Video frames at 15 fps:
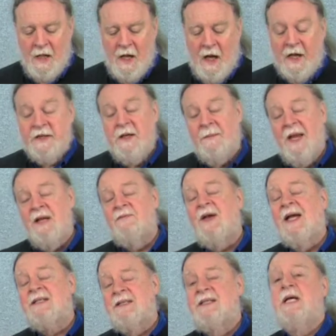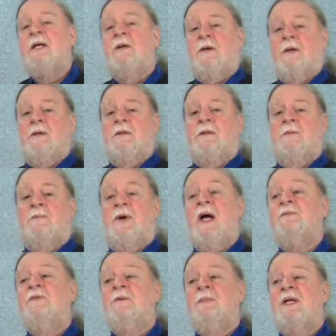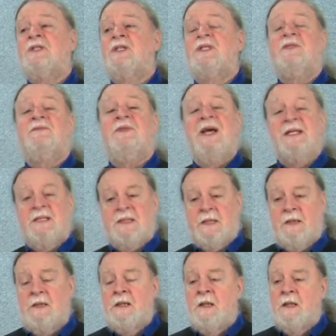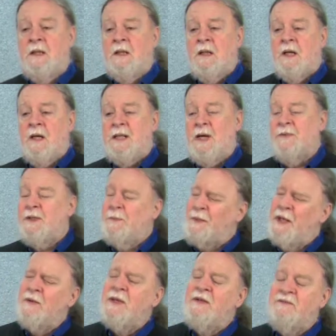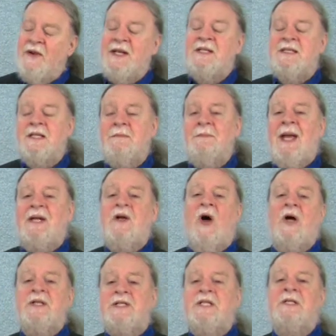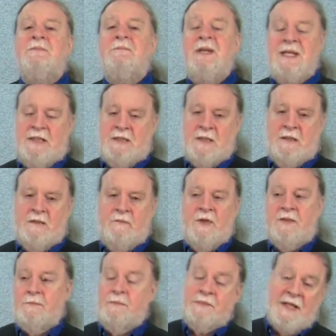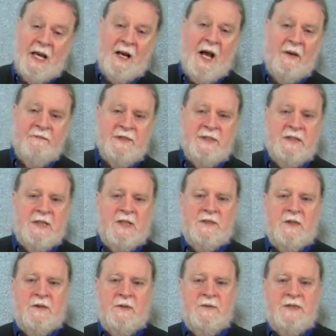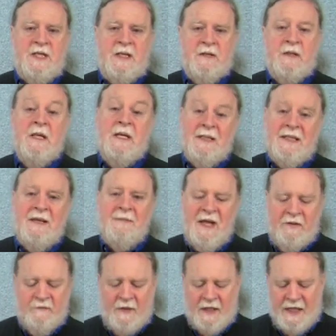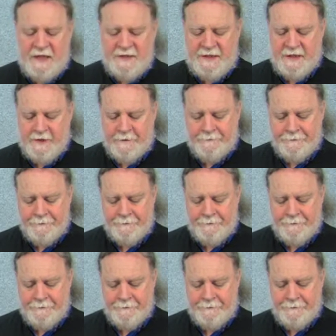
Uh, they may have had deer. Bradford mentions venison. Uh, now, in the period, venison meant hunted meat, but that obviously does include deer. They may have well had deer.